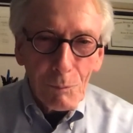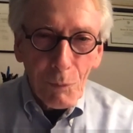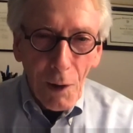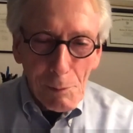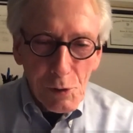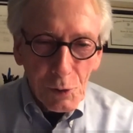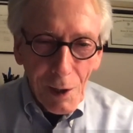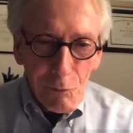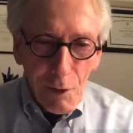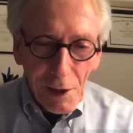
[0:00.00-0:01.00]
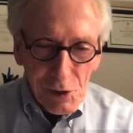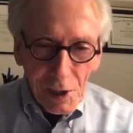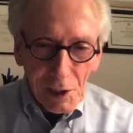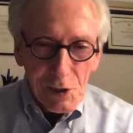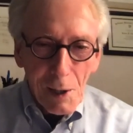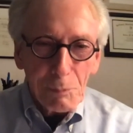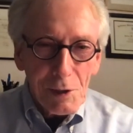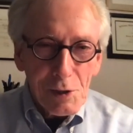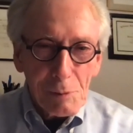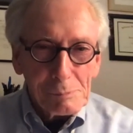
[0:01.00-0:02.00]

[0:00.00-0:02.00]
perhaps, to get vaccine acceptance.